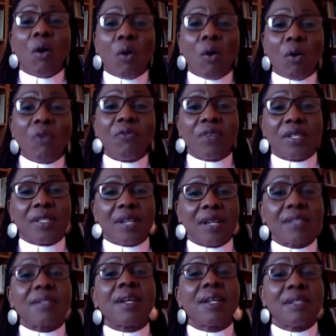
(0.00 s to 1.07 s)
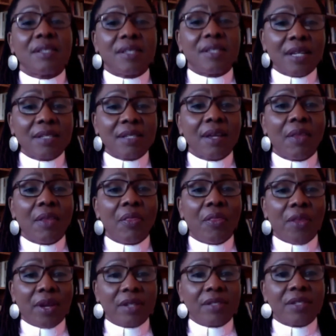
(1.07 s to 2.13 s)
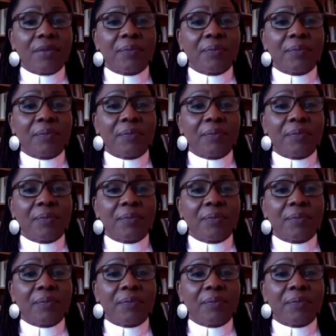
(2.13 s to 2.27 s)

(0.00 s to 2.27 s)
offers us just that.